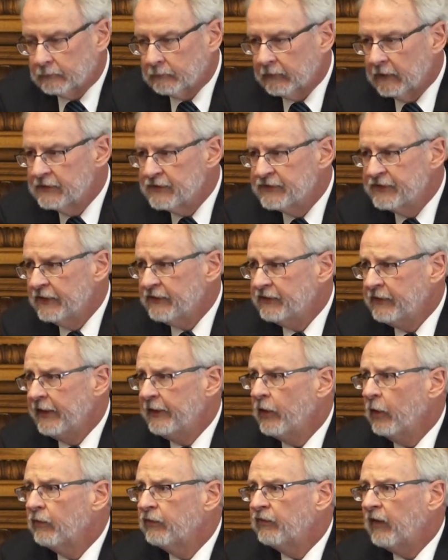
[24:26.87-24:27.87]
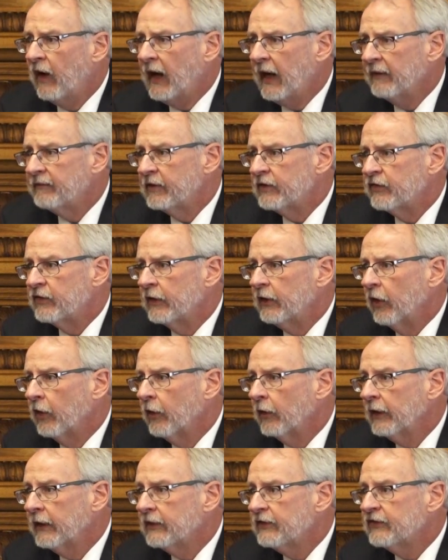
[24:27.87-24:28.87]
1605 is the
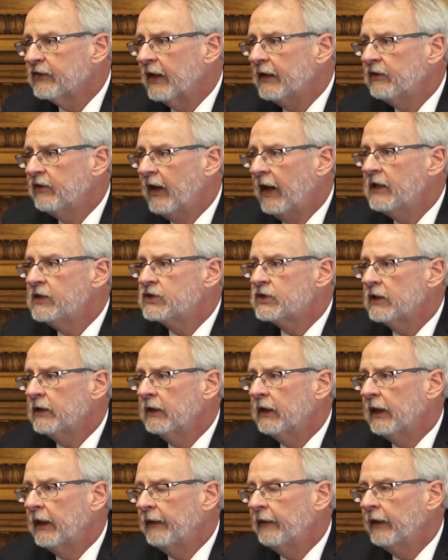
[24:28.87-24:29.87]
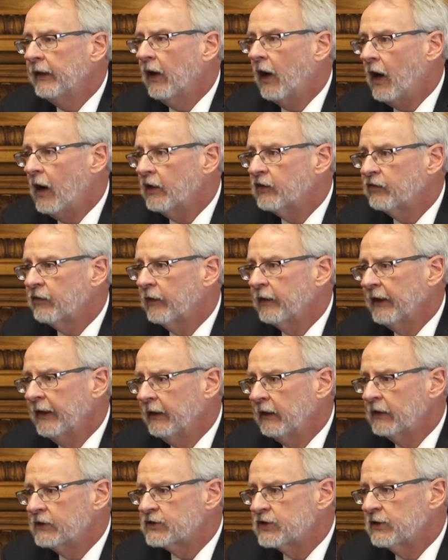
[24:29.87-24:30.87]
earliest citation in the Oxford
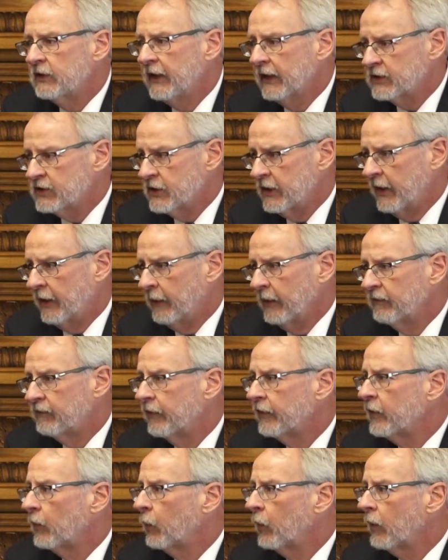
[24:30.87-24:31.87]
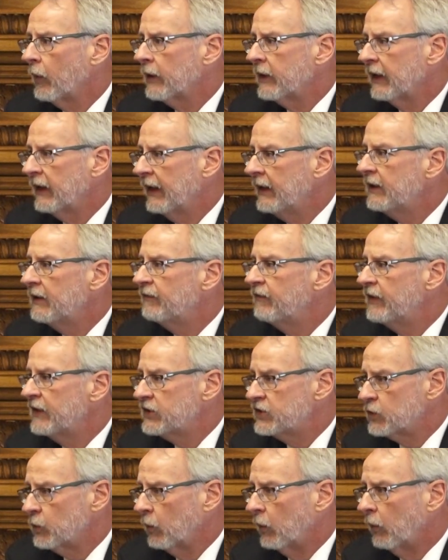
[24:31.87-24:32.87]
English Dictionary for the word
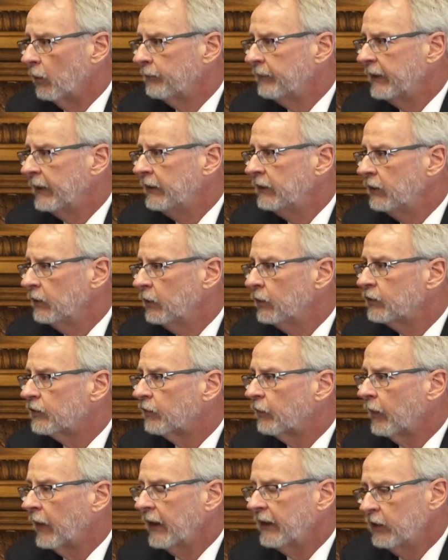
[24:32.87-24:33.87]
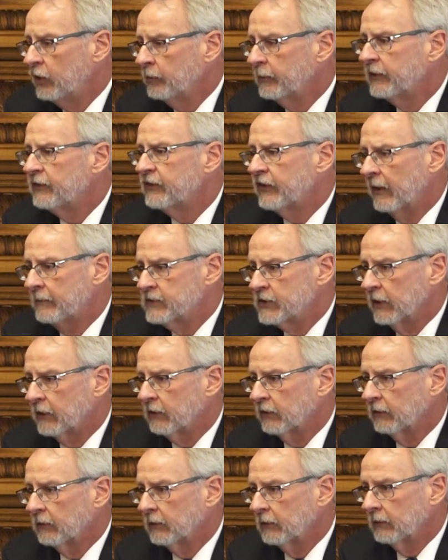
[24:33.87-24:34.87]
individual being used for a human subject.